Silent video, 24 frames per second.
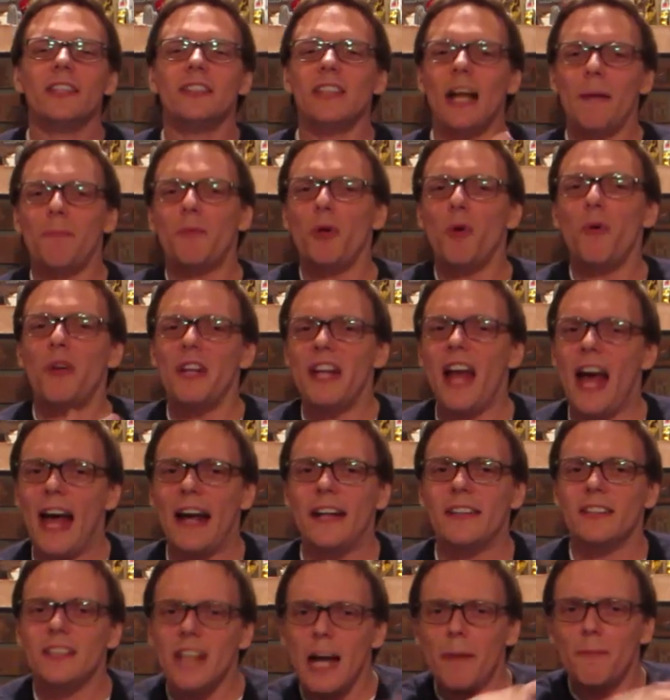Stop doing
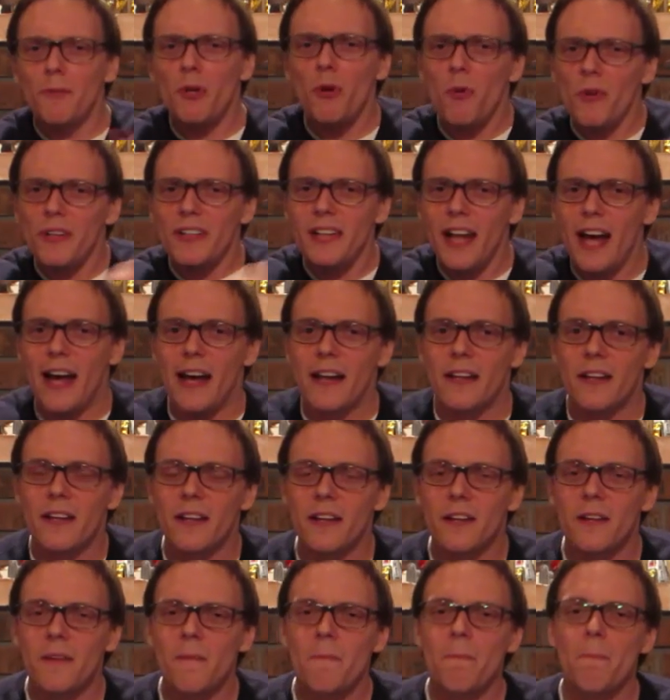that.
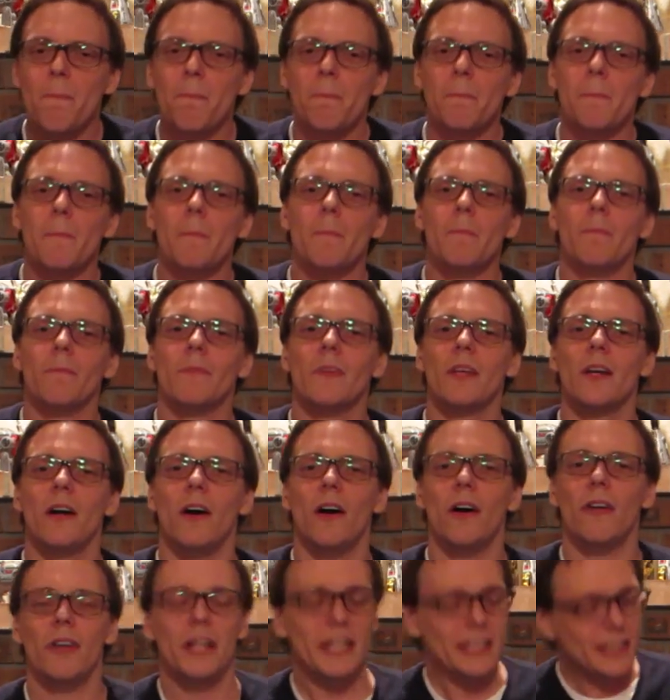
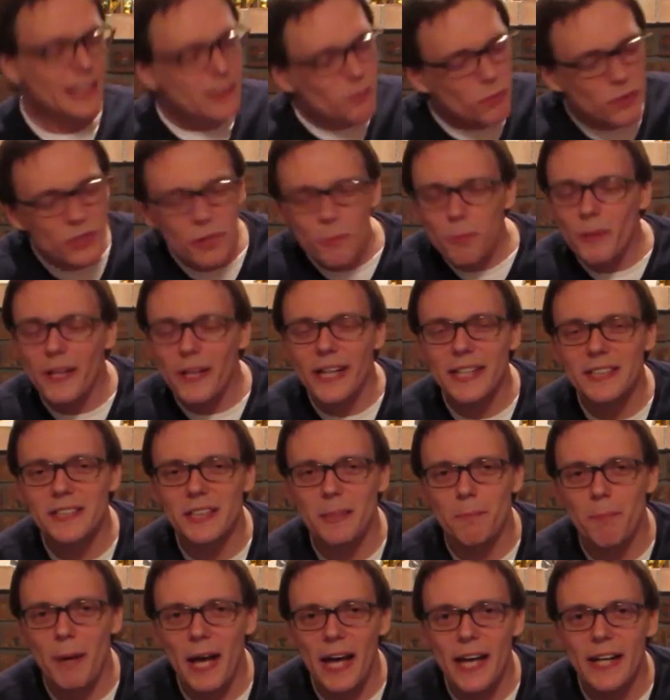Alright, with the
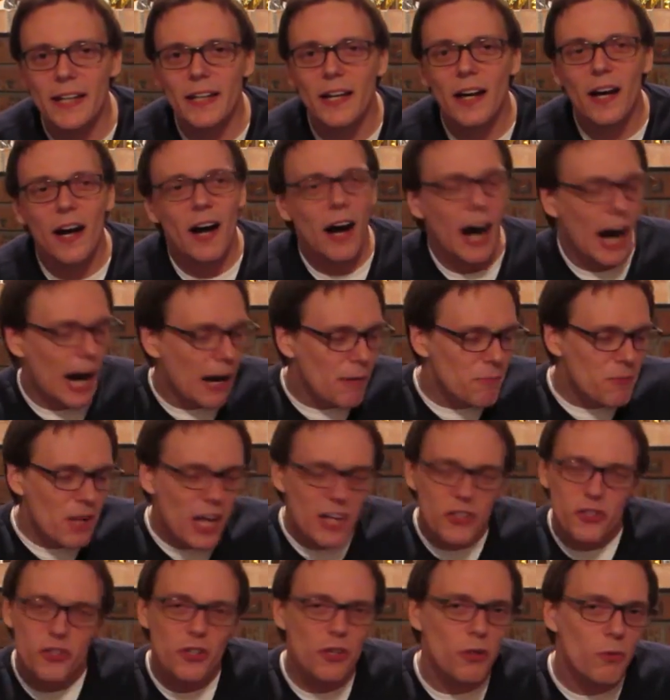plastic bag, I'm
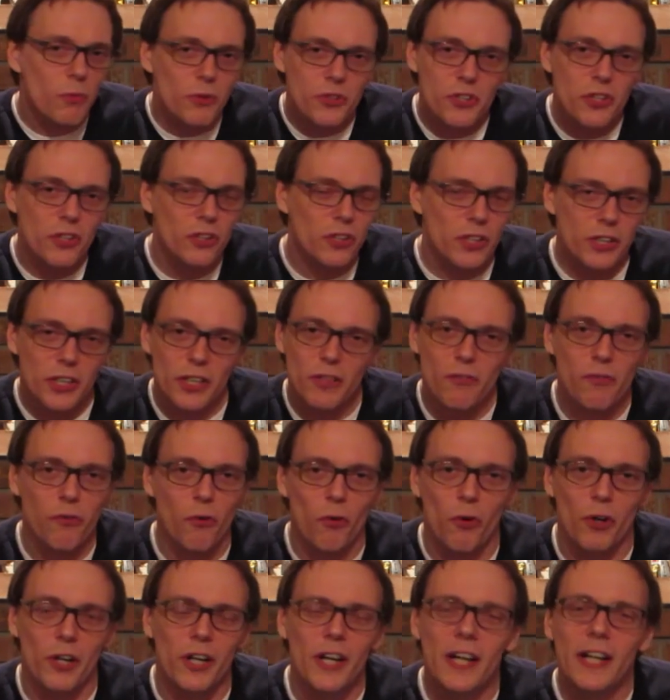not sure what you're looking
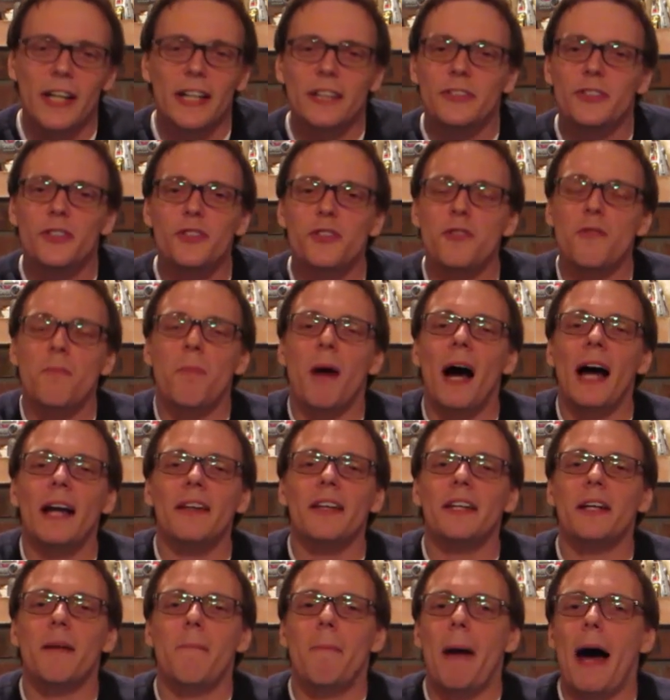for. Did you buy,
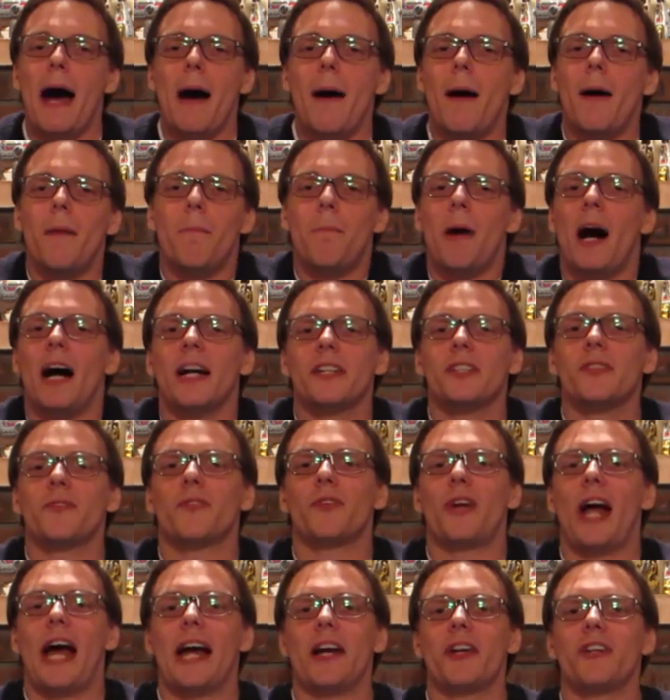like, a box of
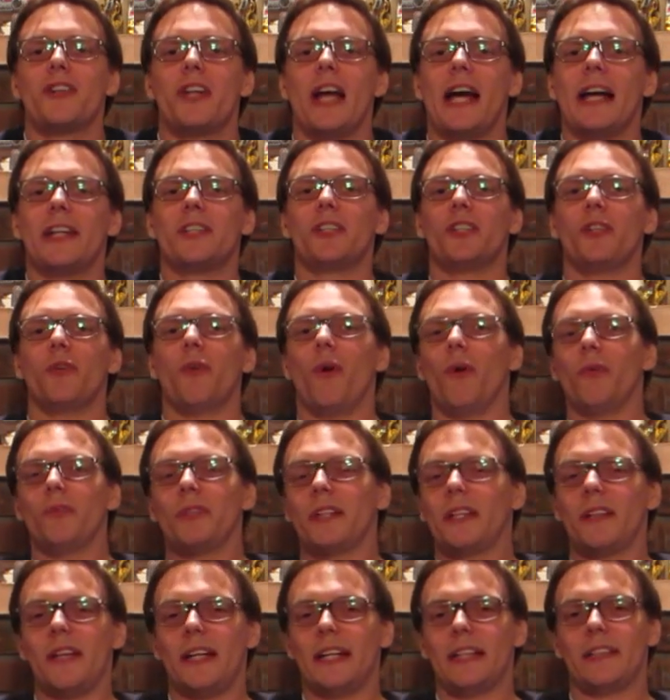Cracker Jacks and you
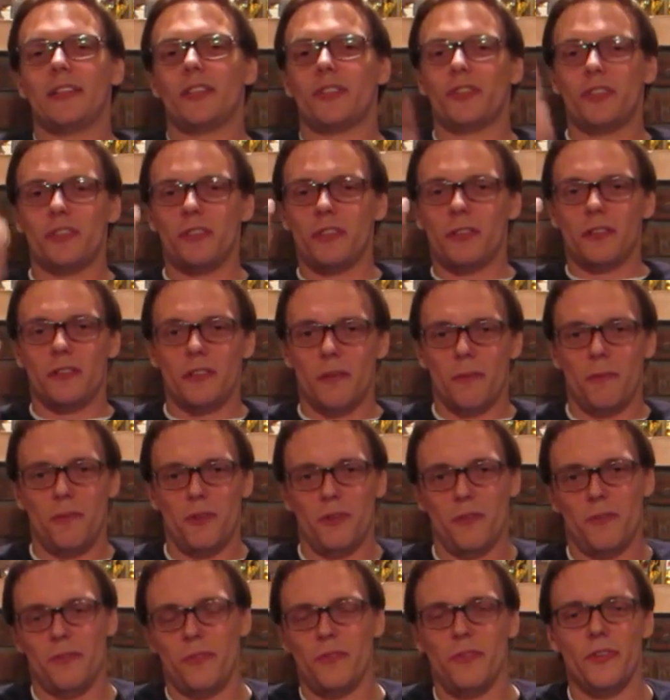only like
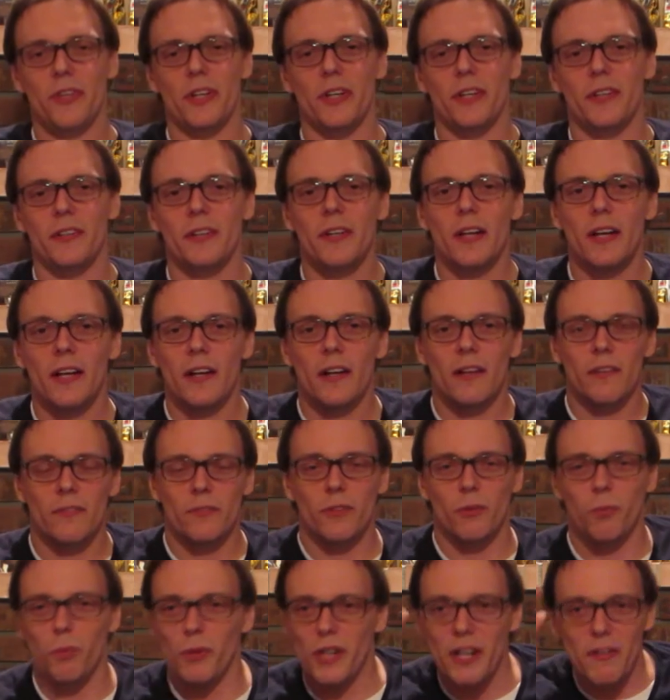the
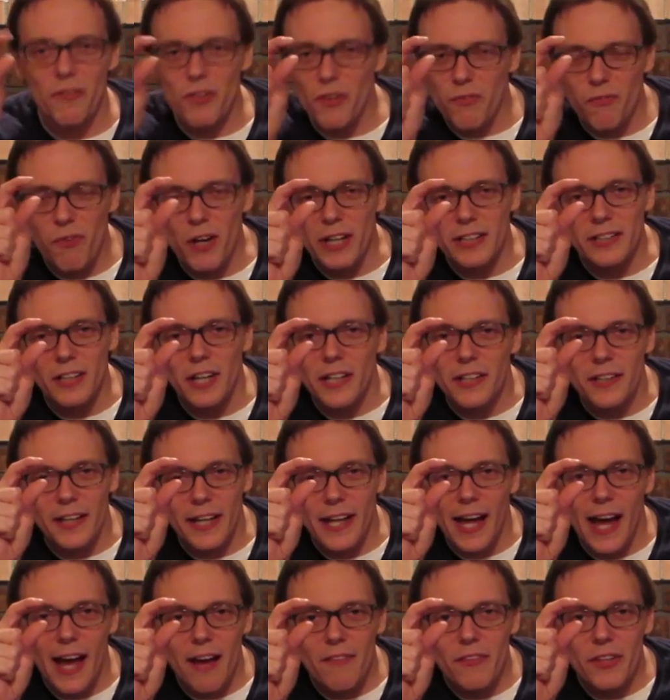whatever the fuck nut they
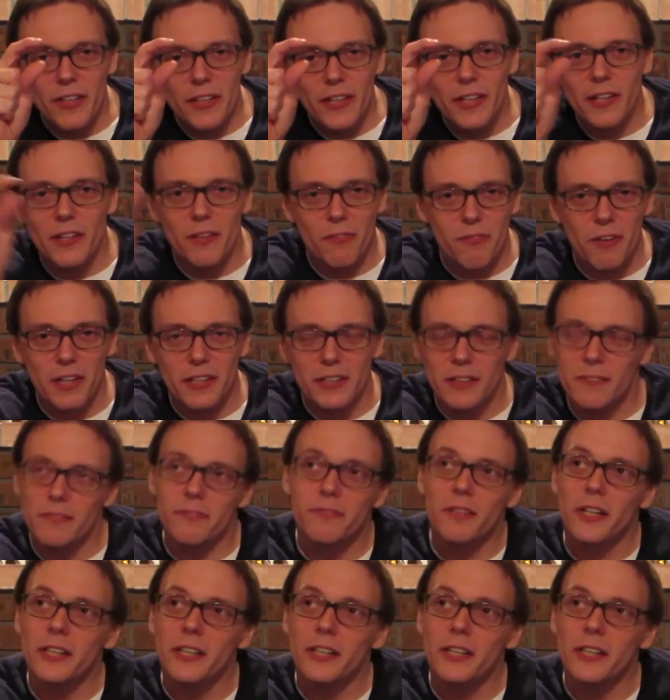have in there, and